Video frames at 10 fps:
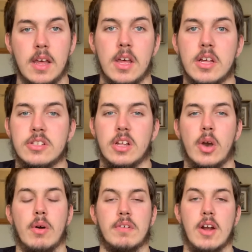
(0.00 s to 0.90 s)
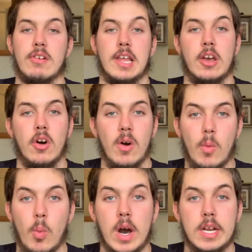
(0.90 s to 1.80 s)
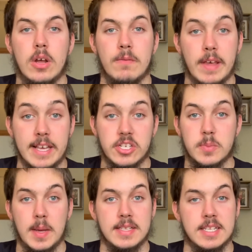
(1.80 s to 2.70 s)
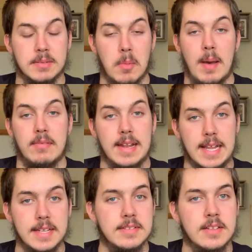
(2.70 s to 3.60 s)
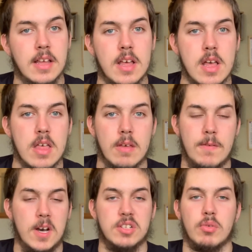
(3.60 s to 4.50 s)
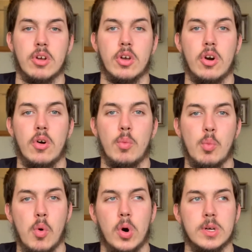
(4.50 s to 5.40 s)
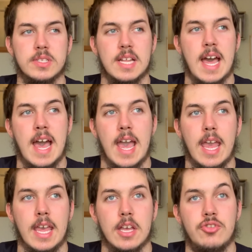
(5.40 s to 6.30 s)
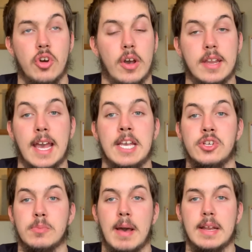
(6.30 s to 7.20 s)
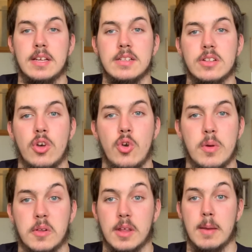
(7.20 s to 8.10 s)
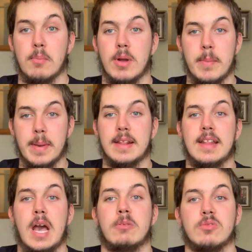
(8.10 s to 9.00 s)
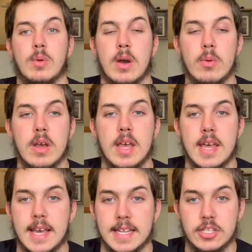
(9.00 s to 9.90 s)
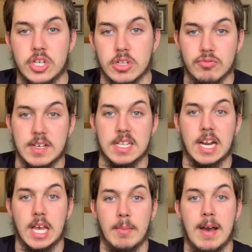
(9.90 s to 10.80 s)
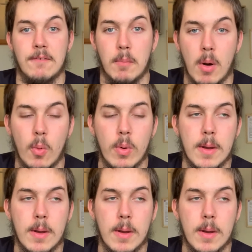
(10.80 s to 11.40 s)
So I've currently got one of each species I'm about to list. The first one I got was a giant Asian mantis, who is getting pretty big now as well. He's just recently come out of a molt.